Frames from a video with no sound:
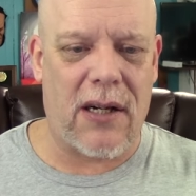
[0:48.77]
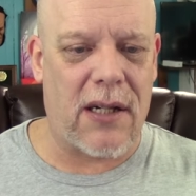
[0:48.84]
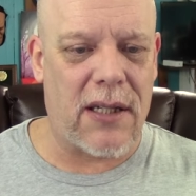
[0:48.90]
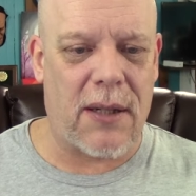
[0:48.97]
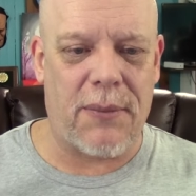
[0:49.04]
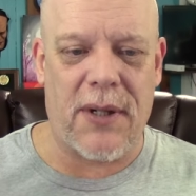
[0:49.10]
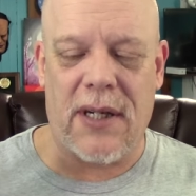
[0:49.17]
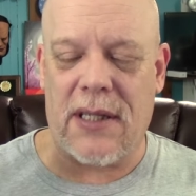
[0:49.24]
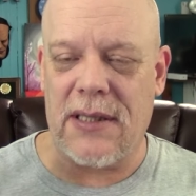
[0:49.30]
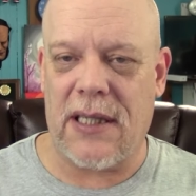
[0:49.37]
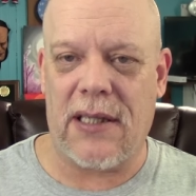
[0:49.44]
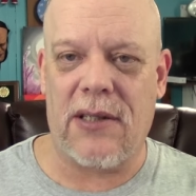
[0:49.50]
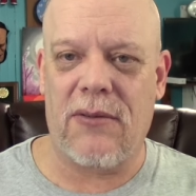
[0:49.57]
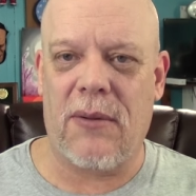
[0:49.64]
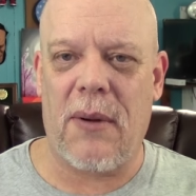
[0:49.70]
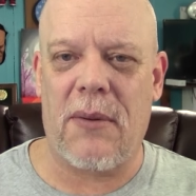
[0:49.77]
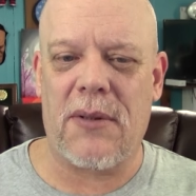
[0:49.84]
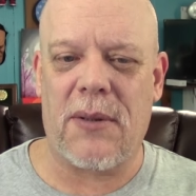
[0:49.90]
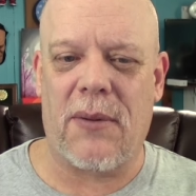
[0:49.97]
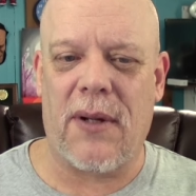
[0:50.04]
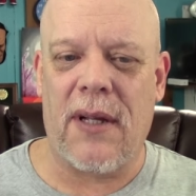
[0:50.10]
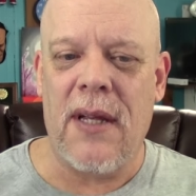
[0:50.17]
called up here because I couldn't
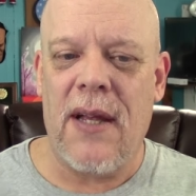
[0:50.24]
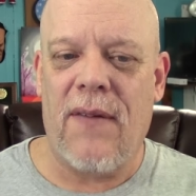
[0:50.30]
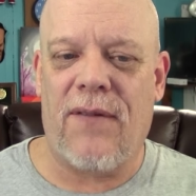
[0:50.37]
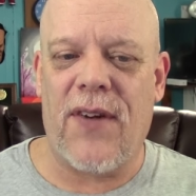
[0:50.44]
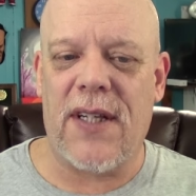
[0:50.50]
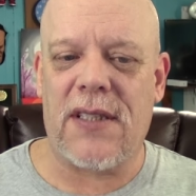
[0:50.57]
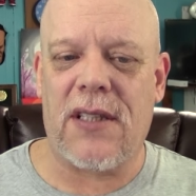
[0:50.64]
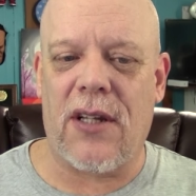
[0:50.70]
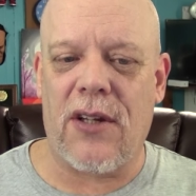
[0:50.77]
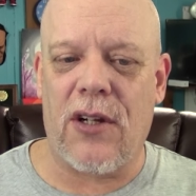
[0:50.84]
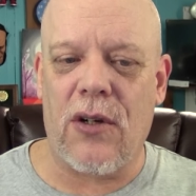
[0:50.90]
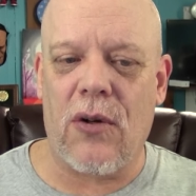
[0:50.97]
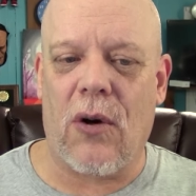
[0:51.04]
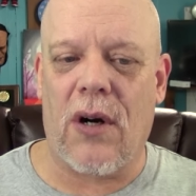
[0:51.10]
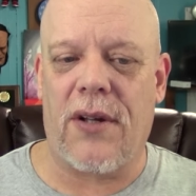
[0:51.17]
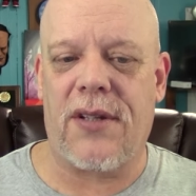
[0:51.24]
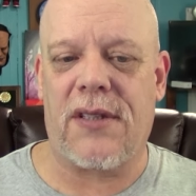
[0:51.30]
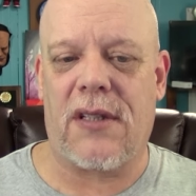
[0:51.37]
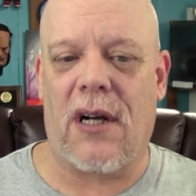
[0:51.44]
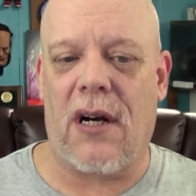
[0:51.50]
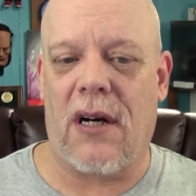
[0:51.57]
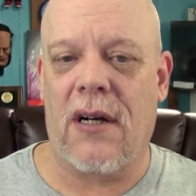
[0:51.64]
remember some of it, Fist of the North
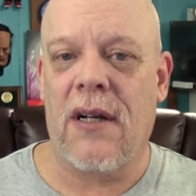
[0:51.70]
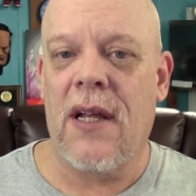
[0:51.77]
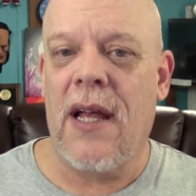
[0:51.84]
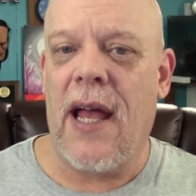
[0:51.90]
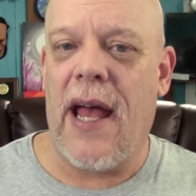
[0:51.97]
Star.